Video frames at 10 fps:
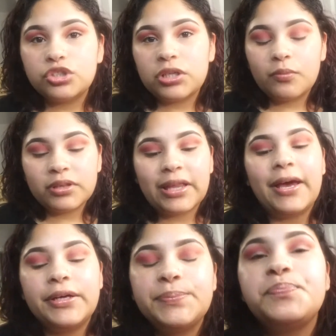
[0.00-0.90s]
done with
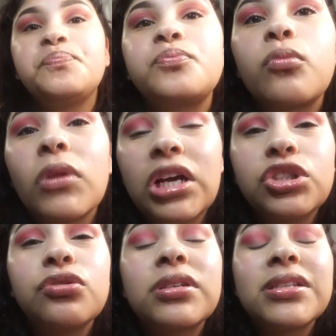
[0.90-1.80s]
that, as
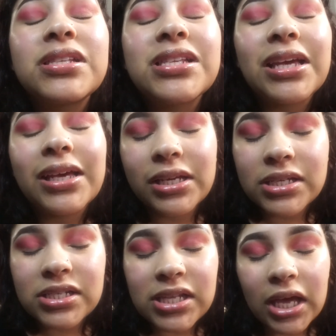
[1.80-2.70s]
you can see, it
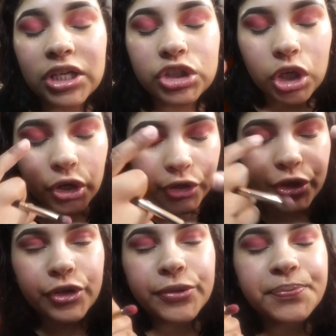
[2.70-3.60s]
is a
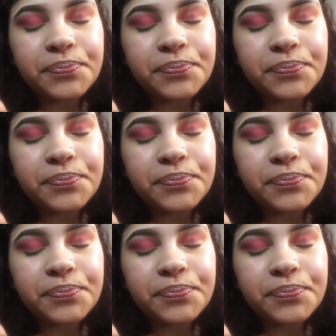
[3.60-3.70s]
darker